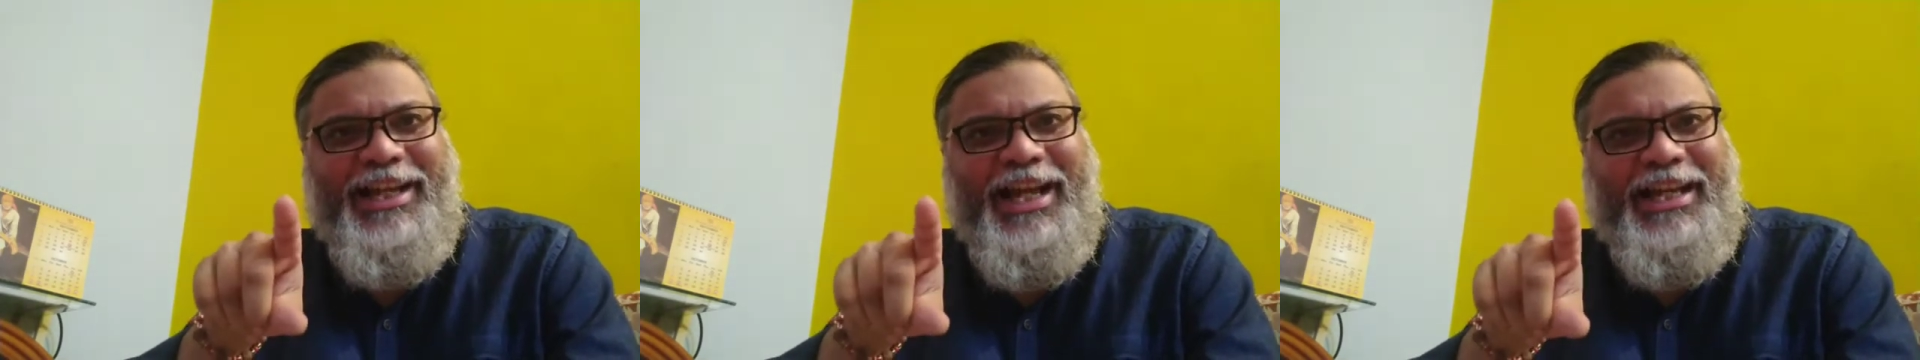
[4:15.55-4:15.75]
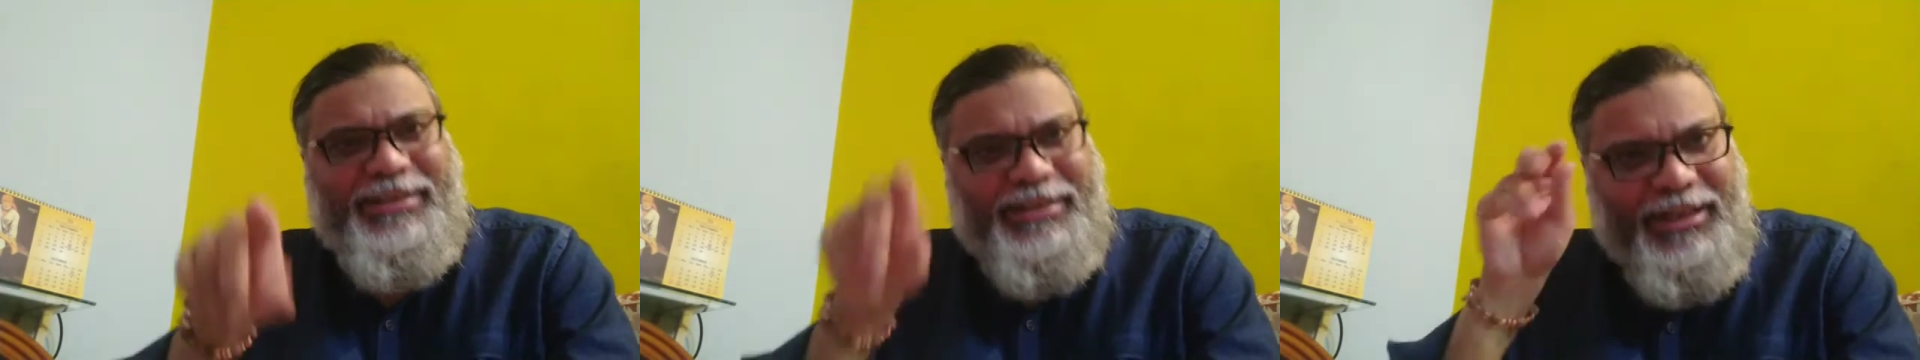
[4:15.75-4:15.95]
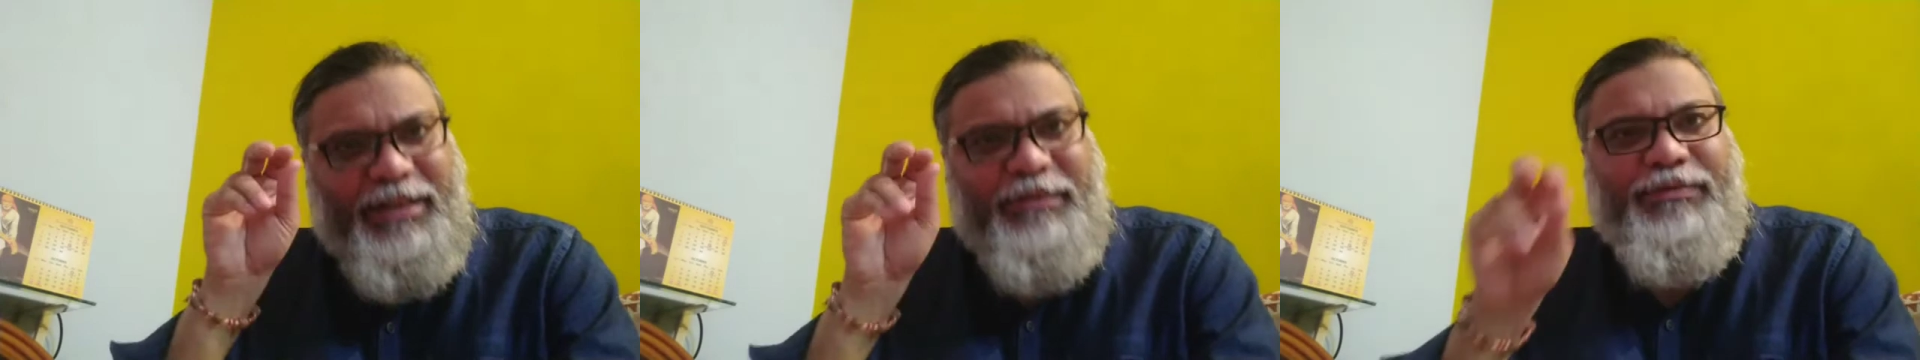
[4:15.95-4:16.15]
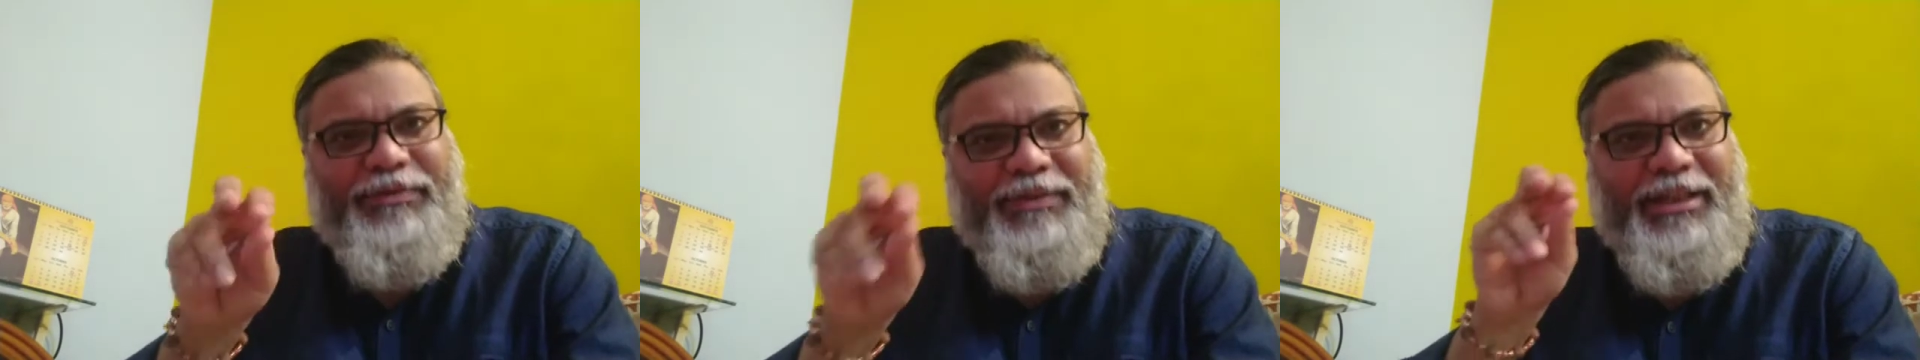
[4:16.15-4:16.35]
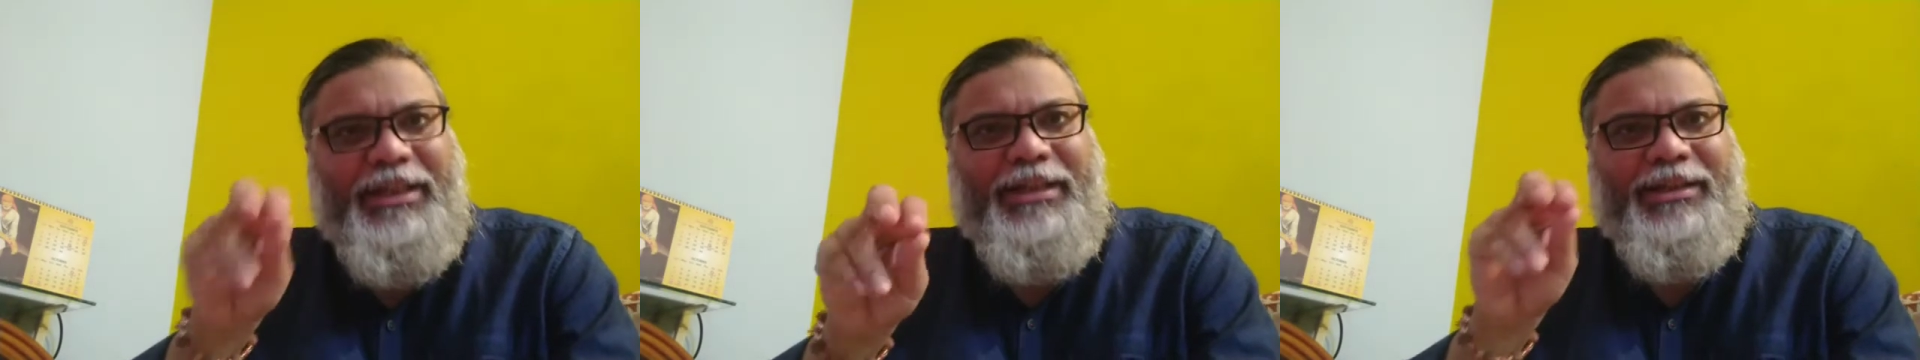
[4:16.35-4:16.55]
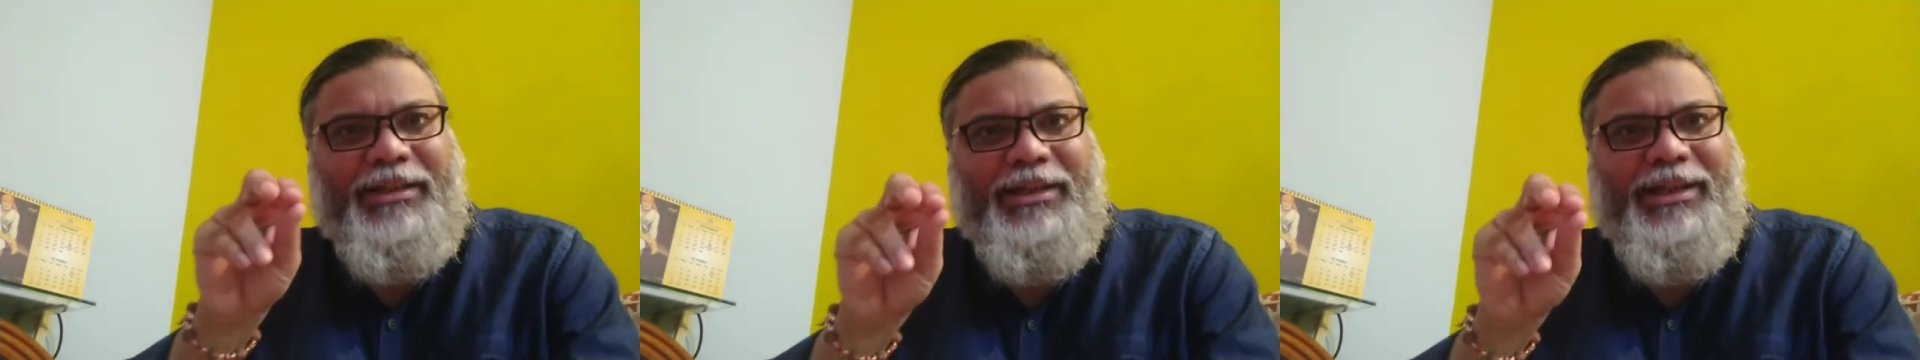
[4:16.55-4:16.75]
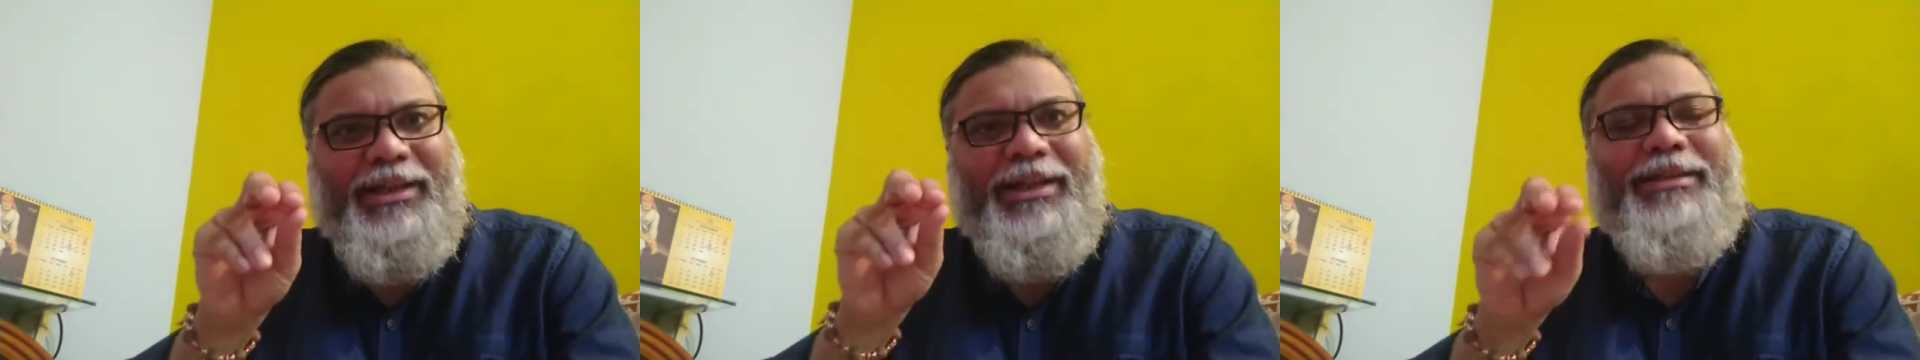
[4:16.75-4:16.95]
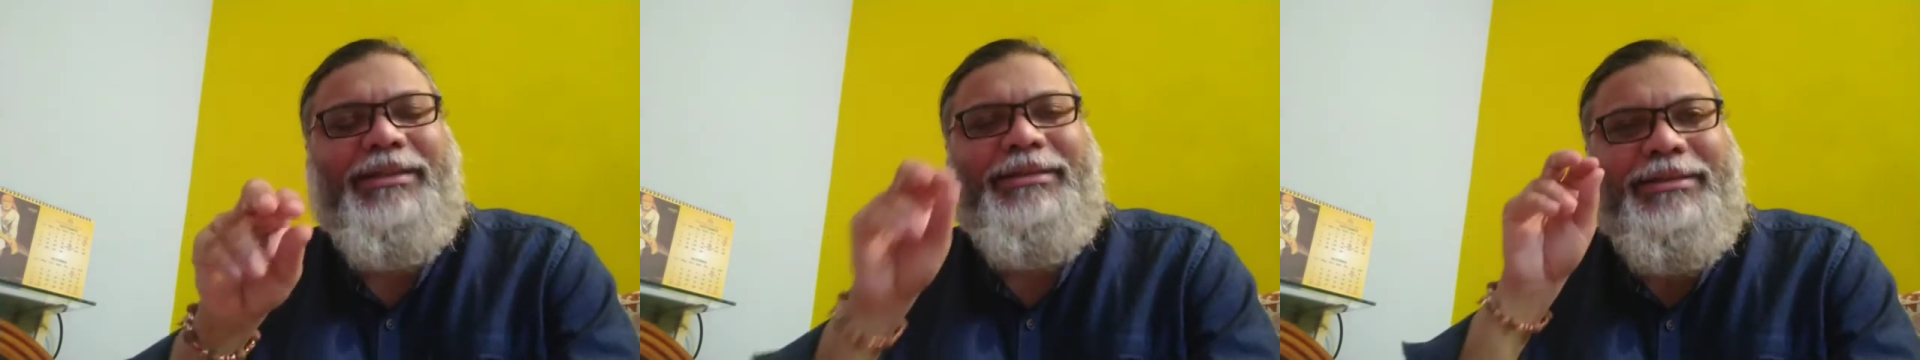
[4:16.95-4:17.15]
I still feel
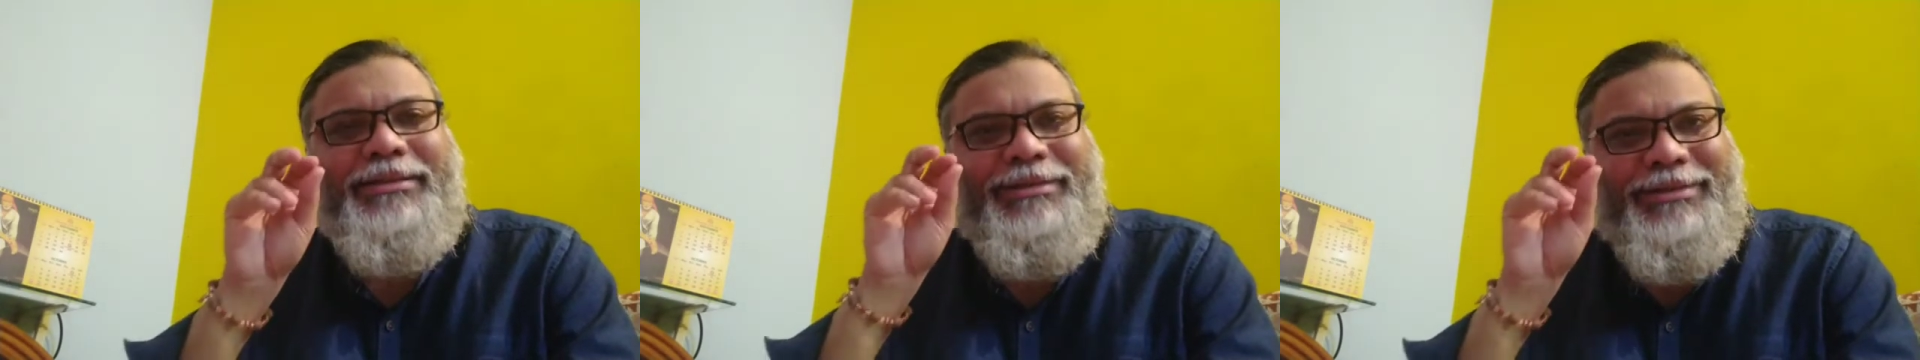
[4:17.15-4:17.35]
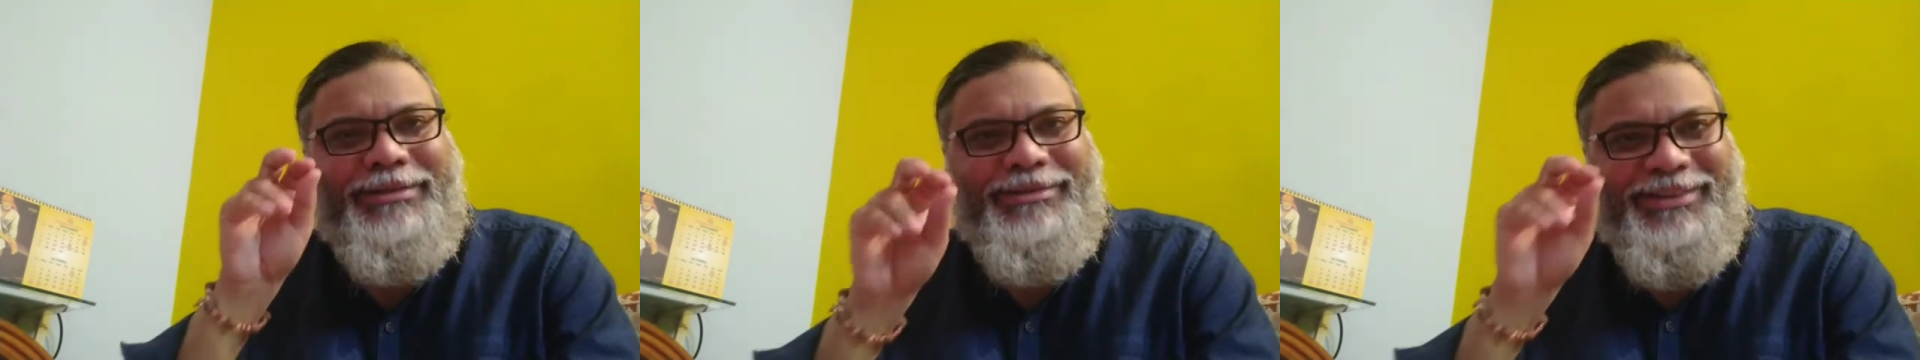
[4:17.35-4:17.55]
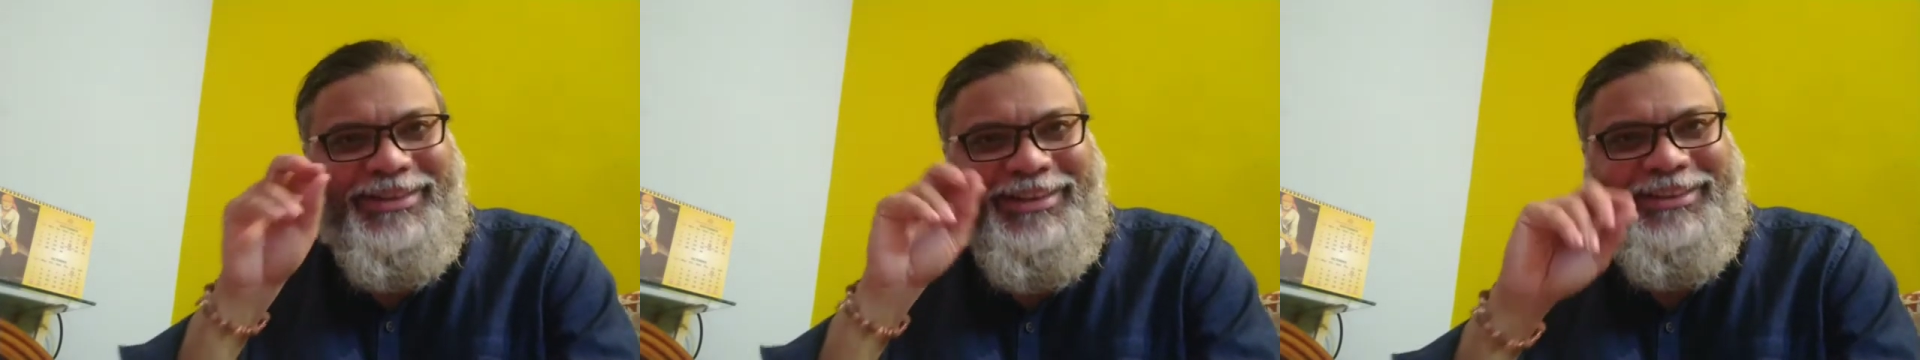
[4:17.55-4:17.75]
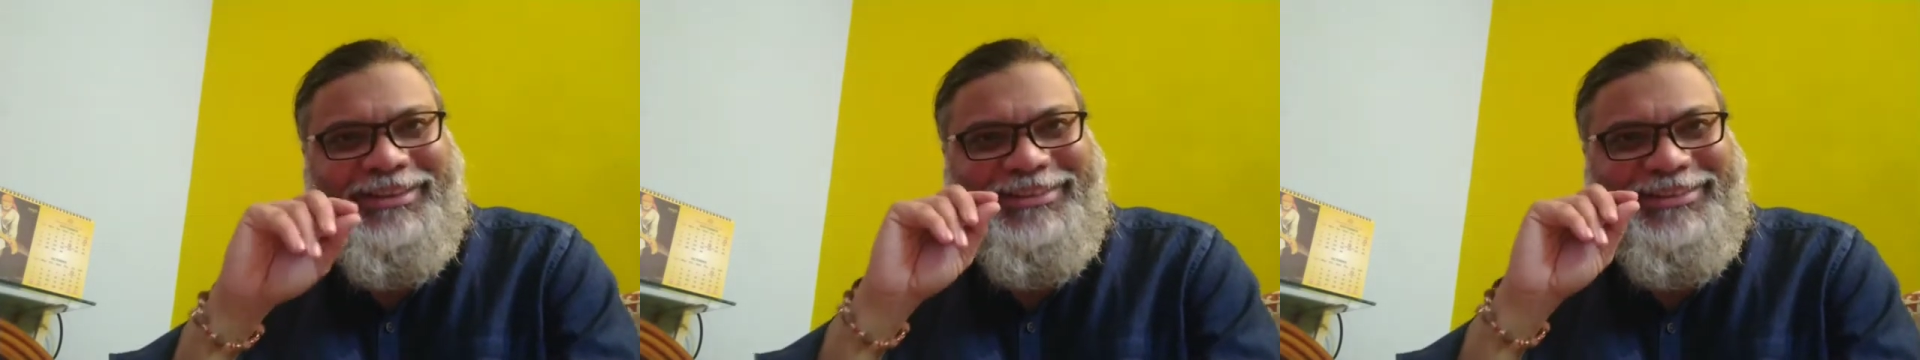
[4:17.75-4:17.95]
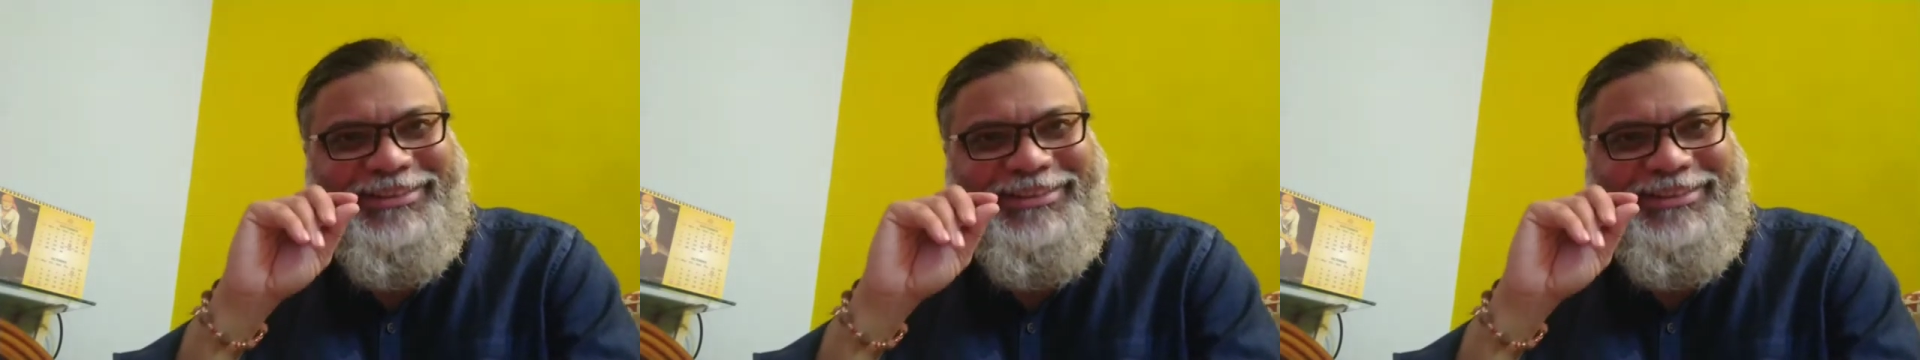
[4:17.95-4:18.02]
a little jittery